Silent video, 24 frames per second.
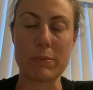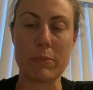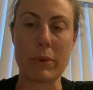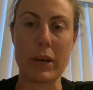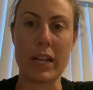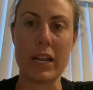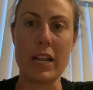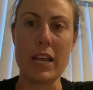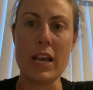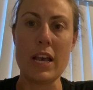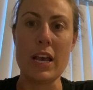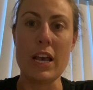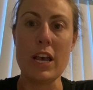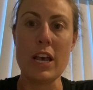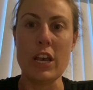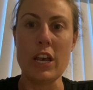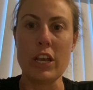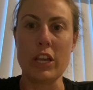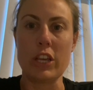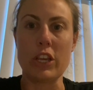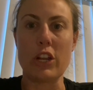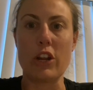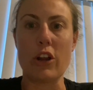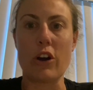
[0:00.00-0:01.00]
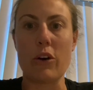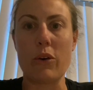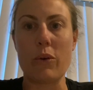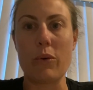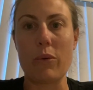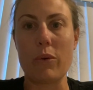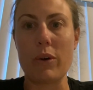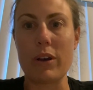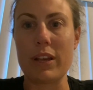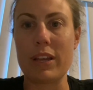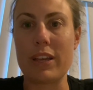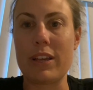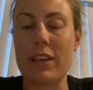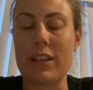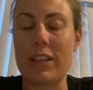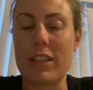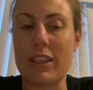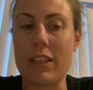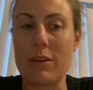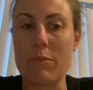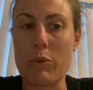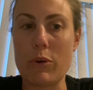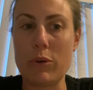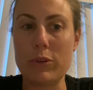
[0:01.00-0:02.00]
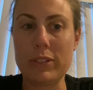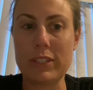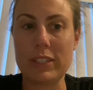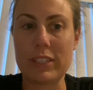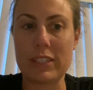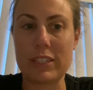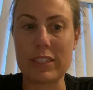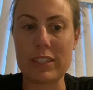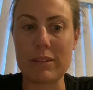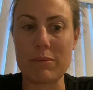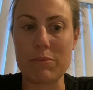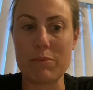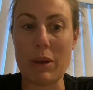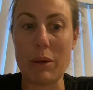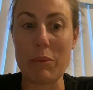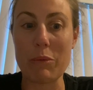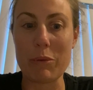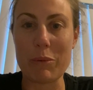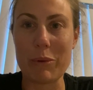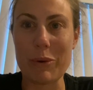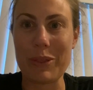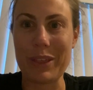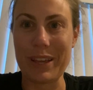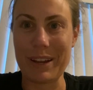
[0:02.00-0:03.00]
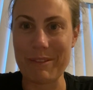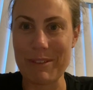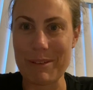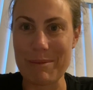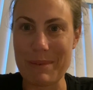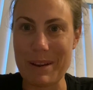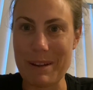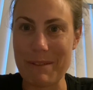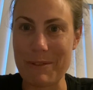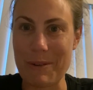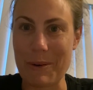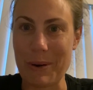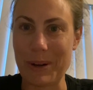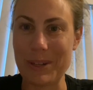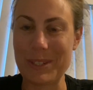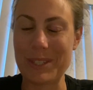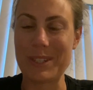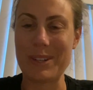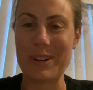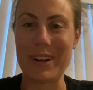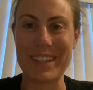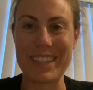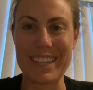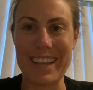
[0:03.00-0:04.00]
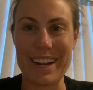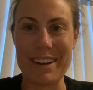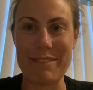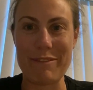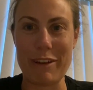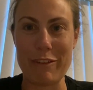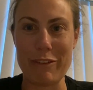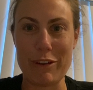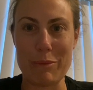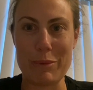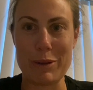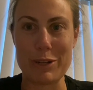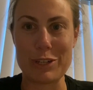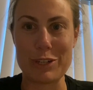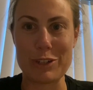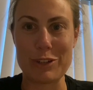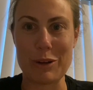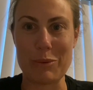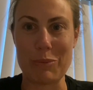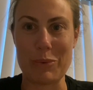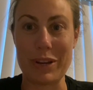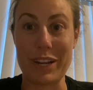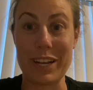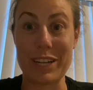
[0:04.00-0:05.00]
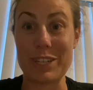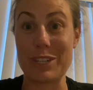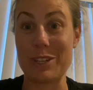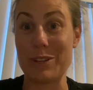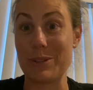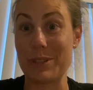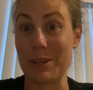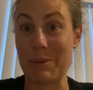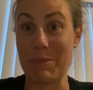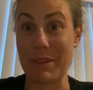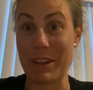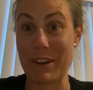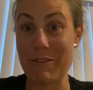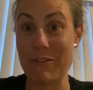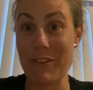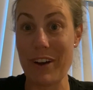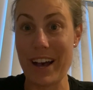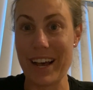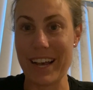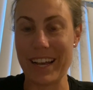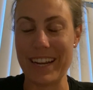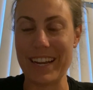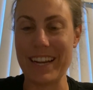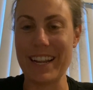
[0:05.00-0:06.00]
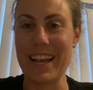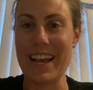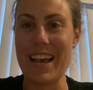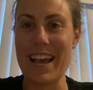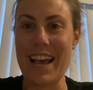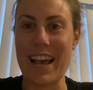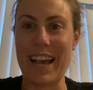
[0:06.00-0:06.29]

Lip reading: But, you know, the most memorable thing for me, of course, you know, at the end of every mission trip, we get to do something fun.